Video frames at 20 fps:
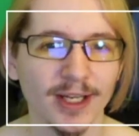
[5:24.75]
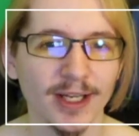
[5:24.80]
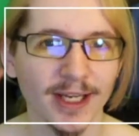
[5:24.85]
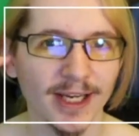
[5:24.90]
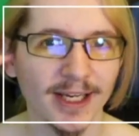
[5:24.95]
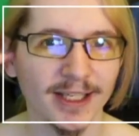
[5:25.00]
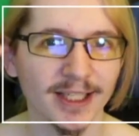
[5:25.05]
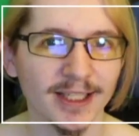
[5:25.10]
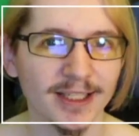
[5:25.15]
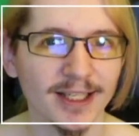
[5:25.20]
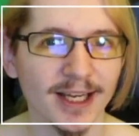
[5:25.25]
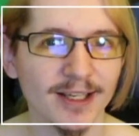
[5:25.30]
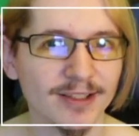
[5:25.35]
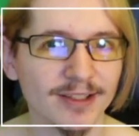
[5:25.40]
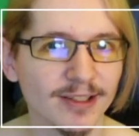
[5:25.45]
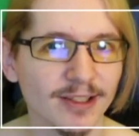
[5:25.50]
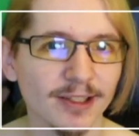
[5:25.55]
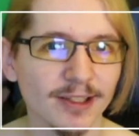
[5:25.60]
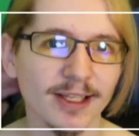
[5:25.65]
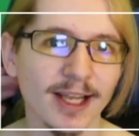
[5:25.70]
in a nice
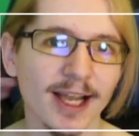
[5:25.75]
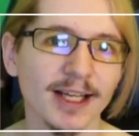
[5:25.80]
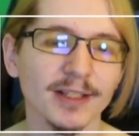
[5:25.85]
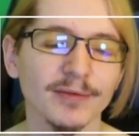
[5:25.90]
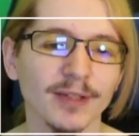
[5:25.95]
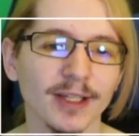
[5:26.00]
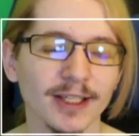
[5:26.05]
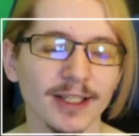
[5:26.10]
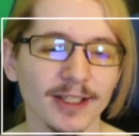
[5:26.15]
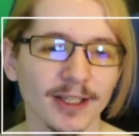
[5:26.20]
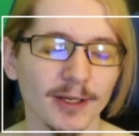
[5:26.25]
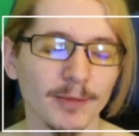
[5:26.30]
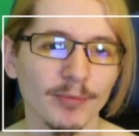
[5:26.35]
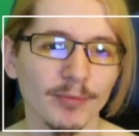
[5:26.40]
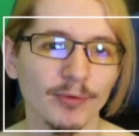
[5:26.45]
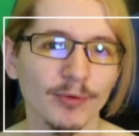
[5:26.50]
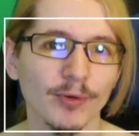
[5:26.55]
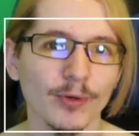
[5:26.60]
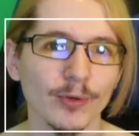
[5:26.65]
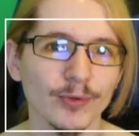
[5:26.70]
little kind of like
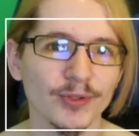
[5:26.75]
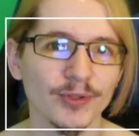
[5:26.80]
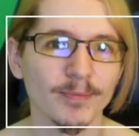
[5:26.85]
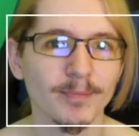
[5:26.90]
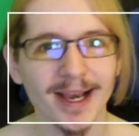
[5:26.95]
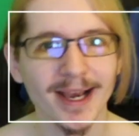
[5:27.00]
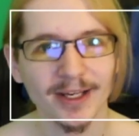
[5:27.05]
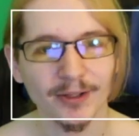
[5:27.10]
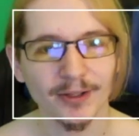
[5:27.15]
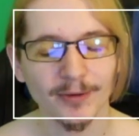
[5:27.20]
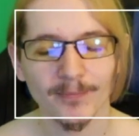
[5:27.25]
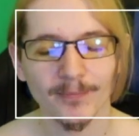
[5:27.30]
prose manner.